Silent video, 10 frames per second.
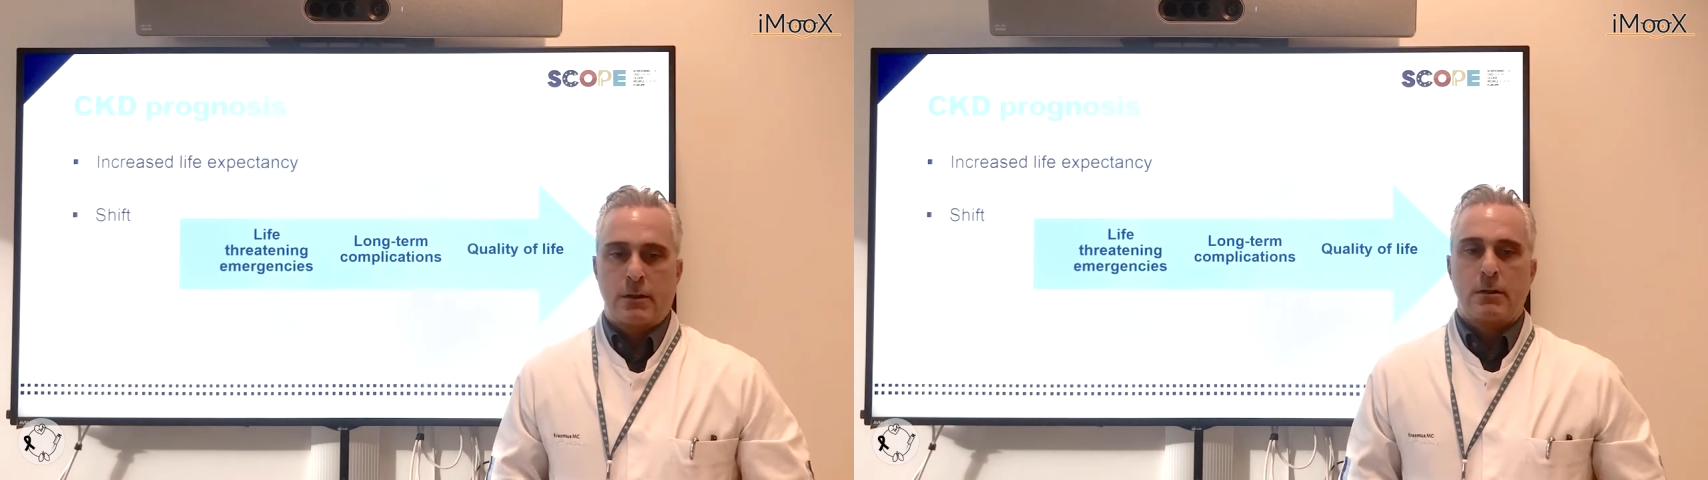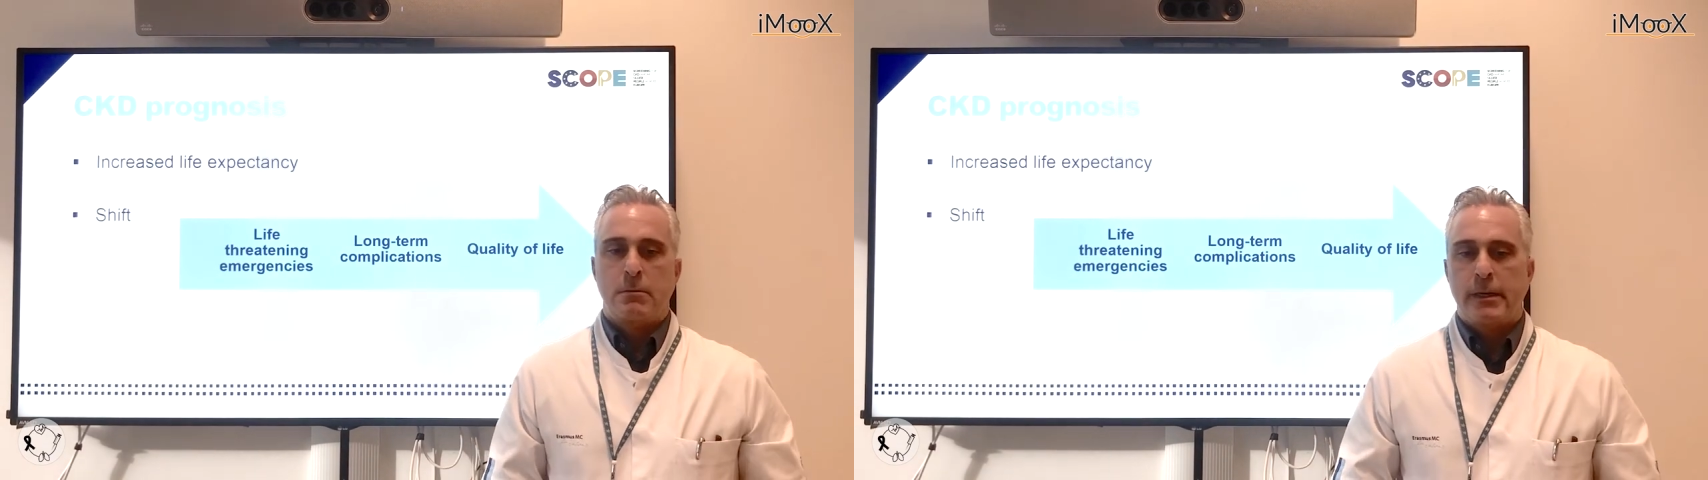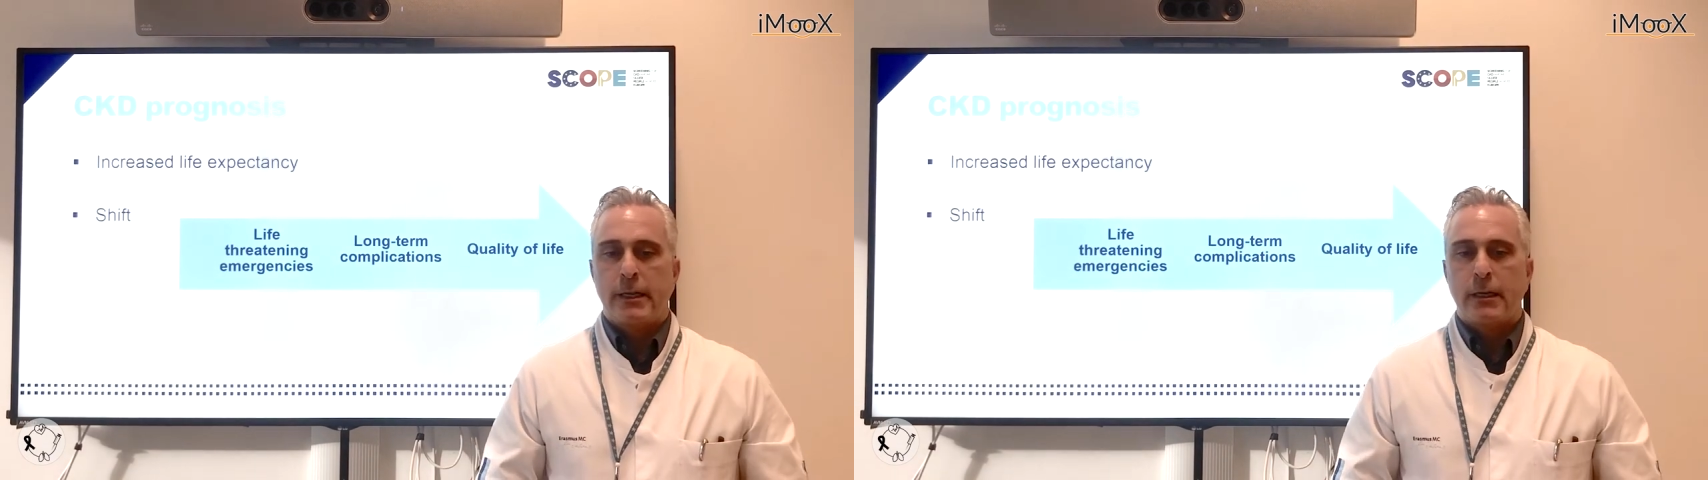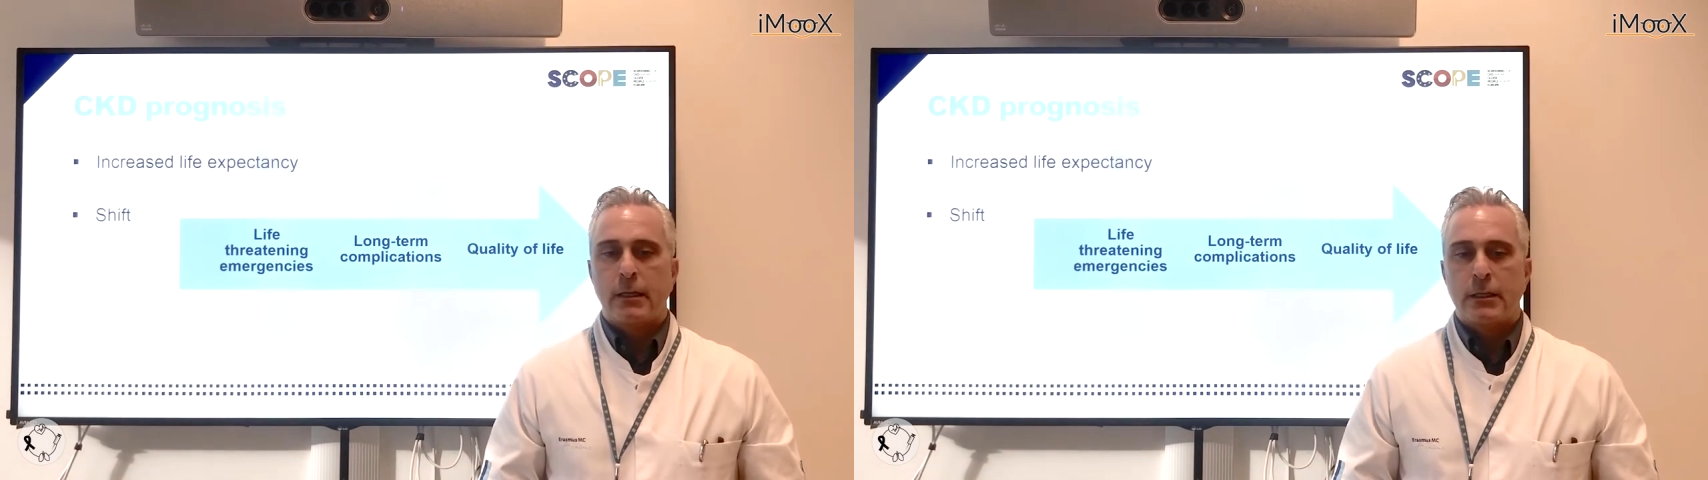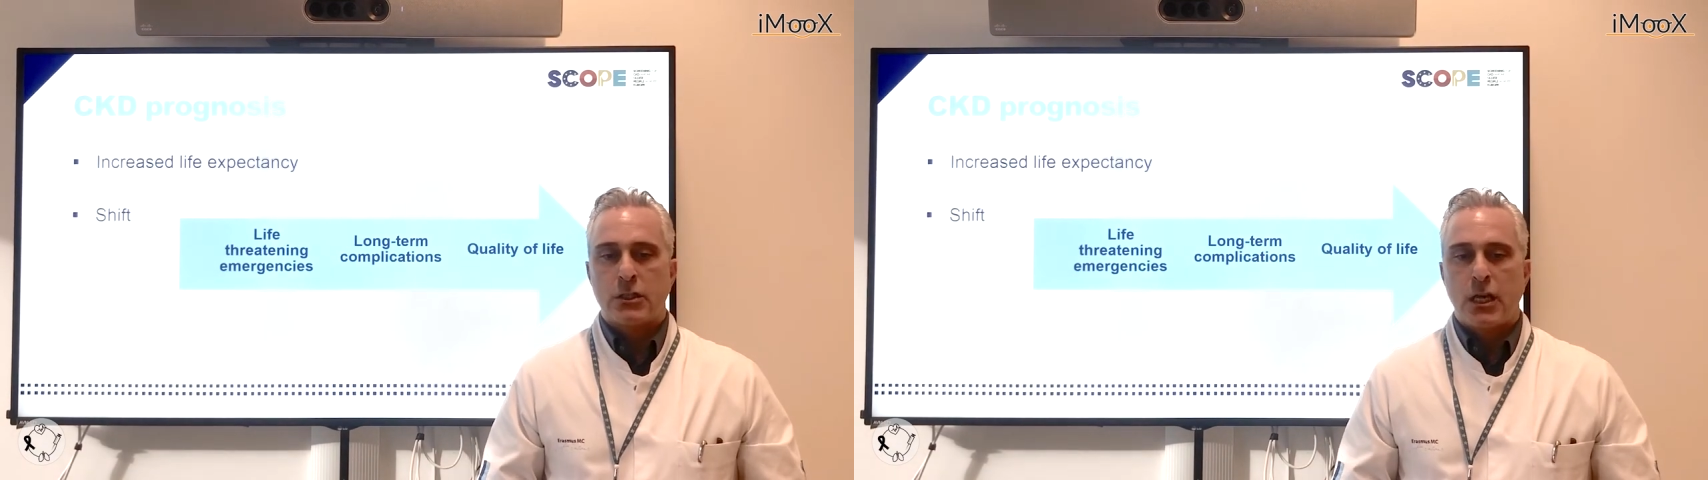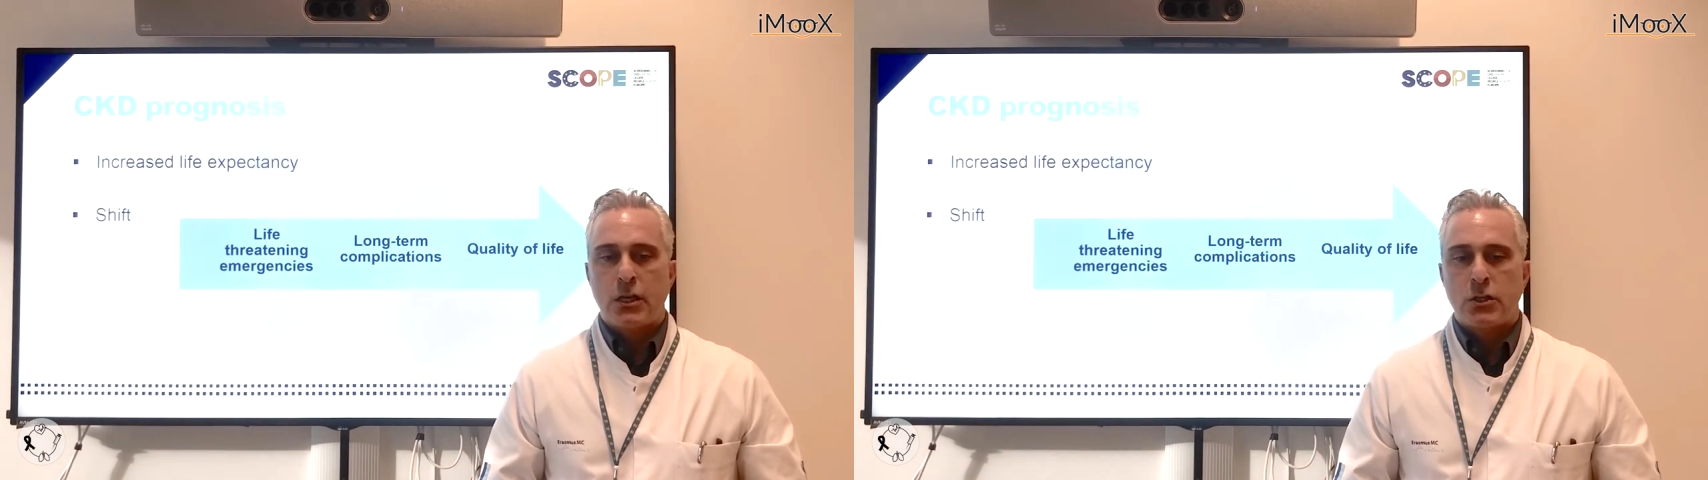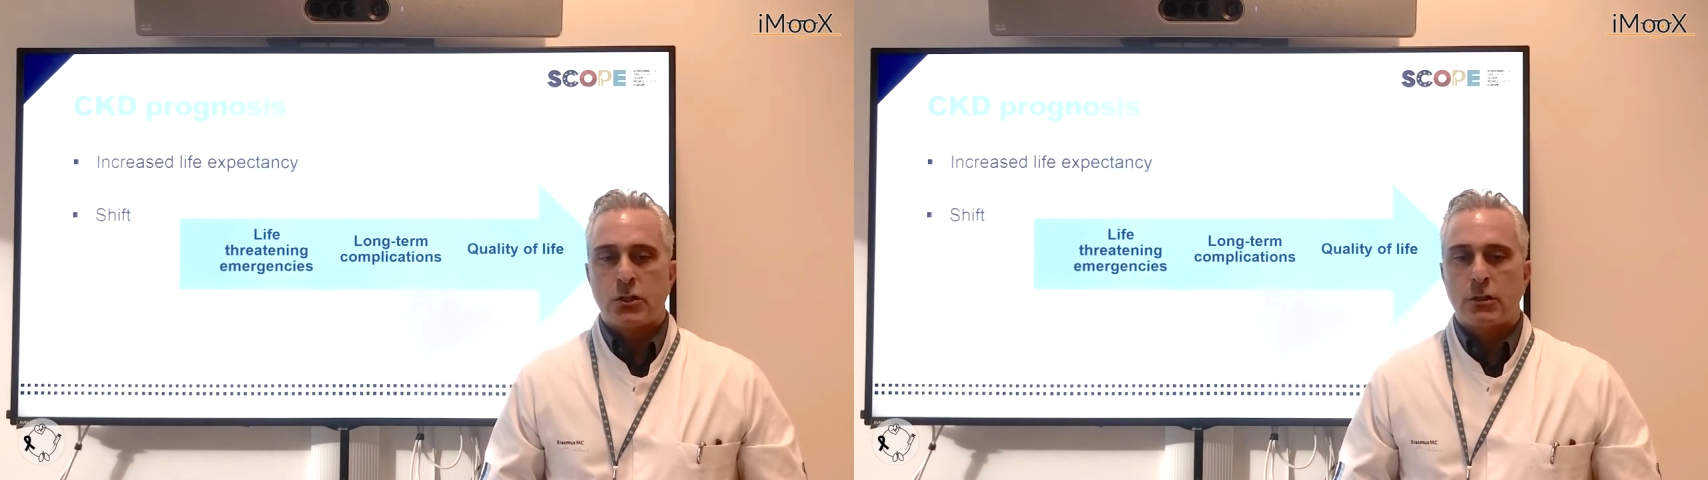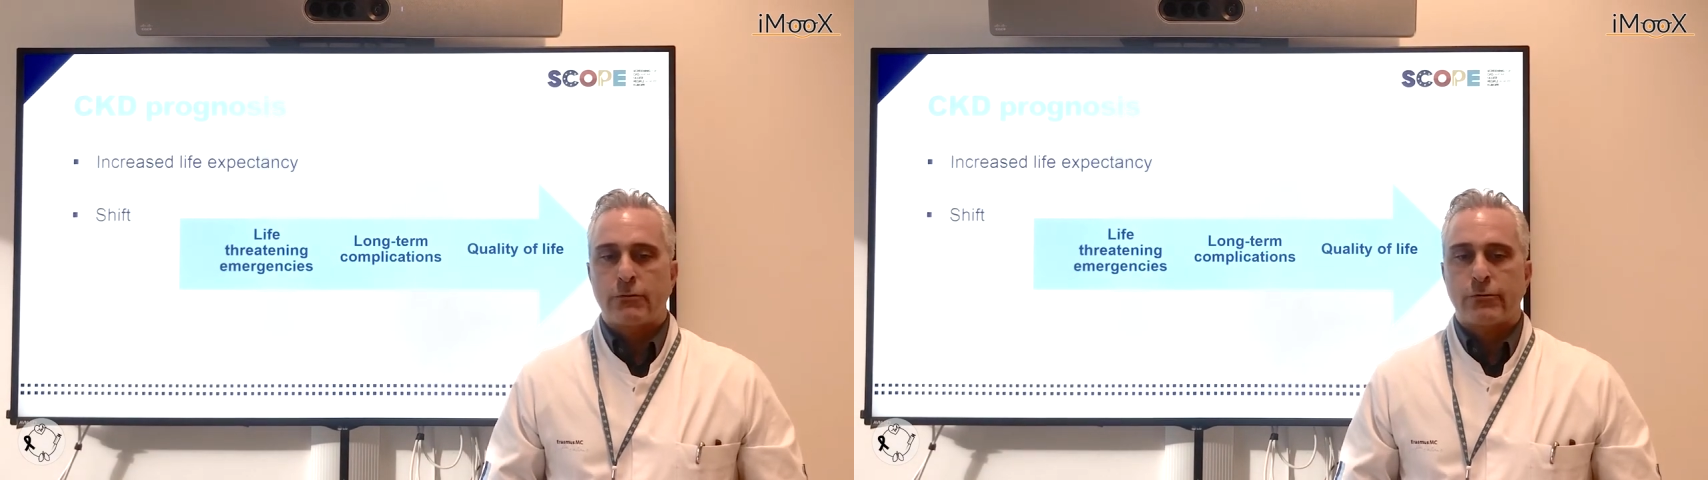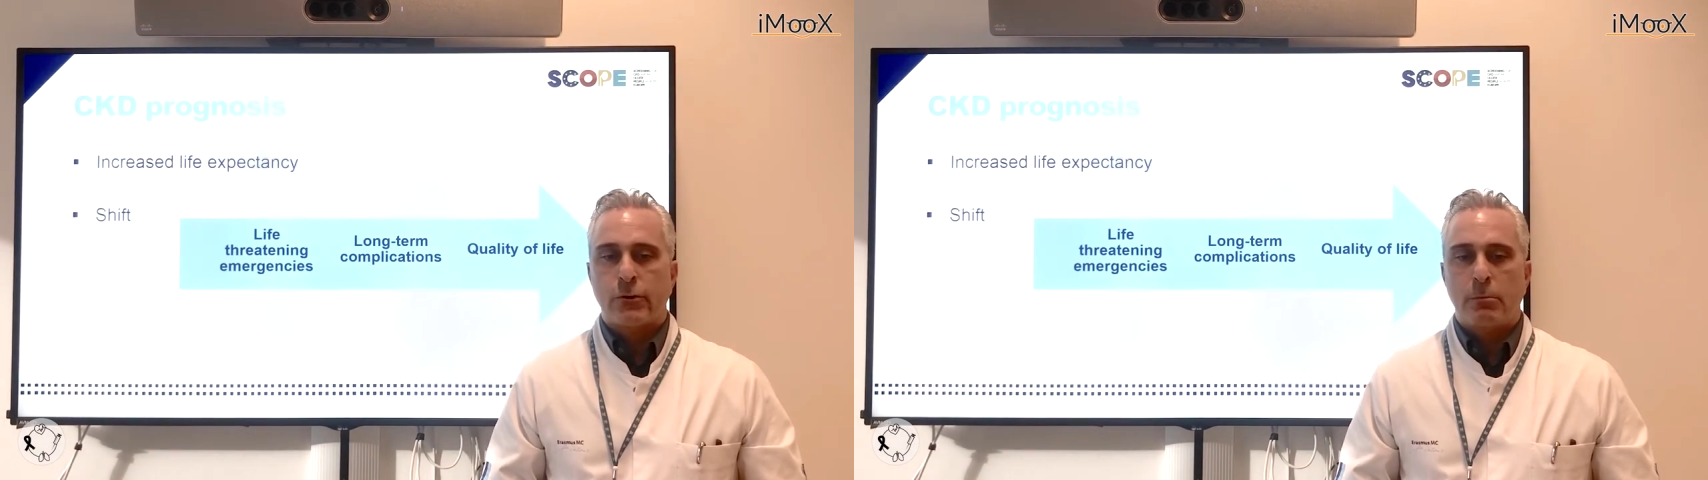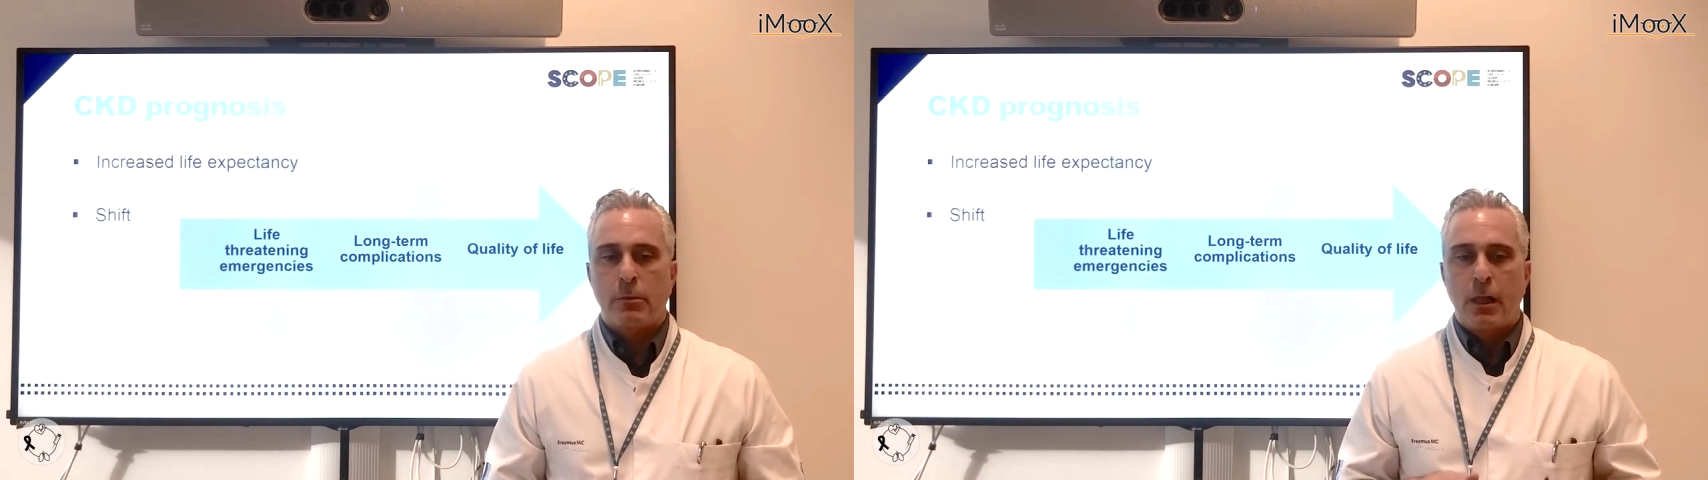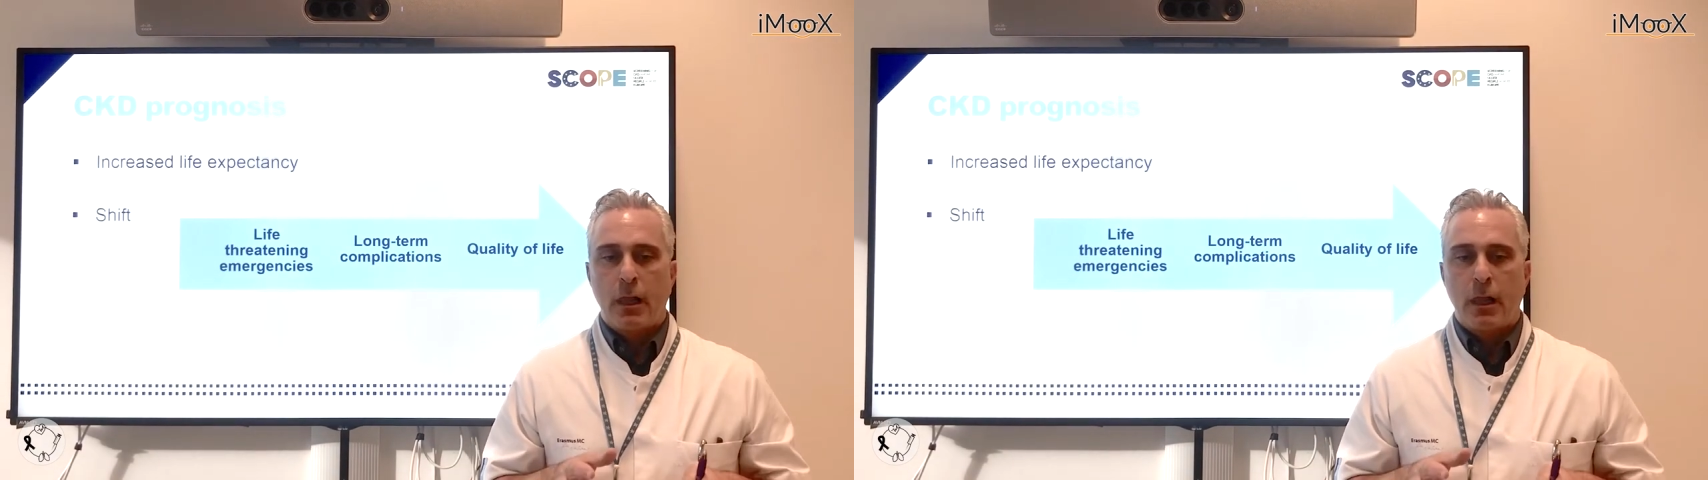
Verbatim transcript: the medical attention from